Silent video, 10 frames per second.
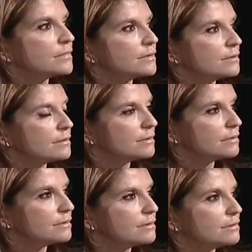And
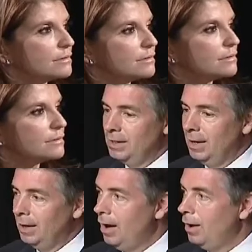it takes
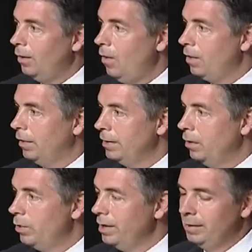a lot longer. I
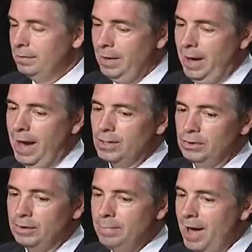know we can
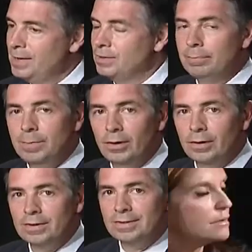actually pass a
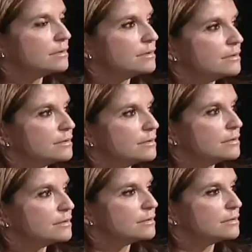bill in the State House of
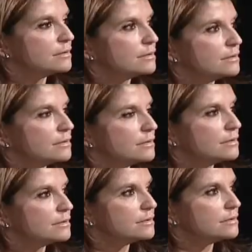Representatives and, and through
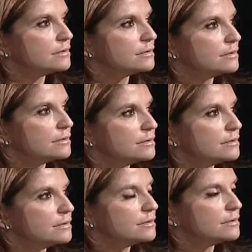the Senate and to the
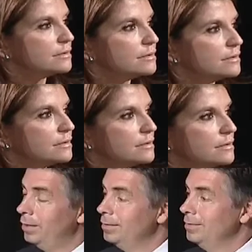governor and do it all
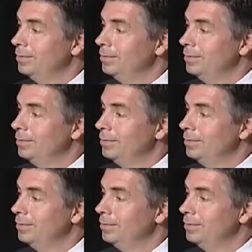in one,